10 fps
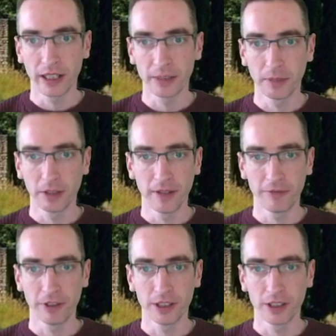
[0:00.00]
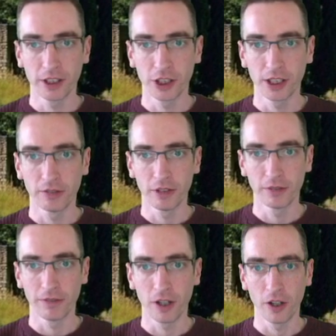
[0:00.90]
that's my reference, touching the
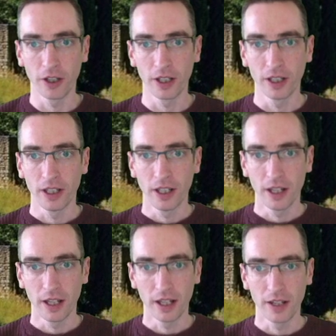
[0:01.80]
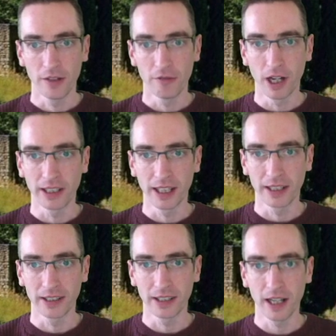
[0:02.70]
rough on the right
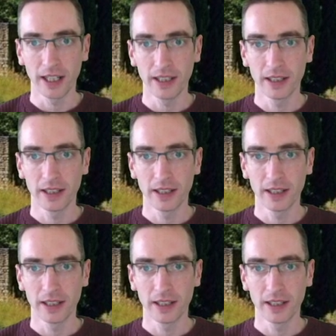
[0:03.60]
hand side.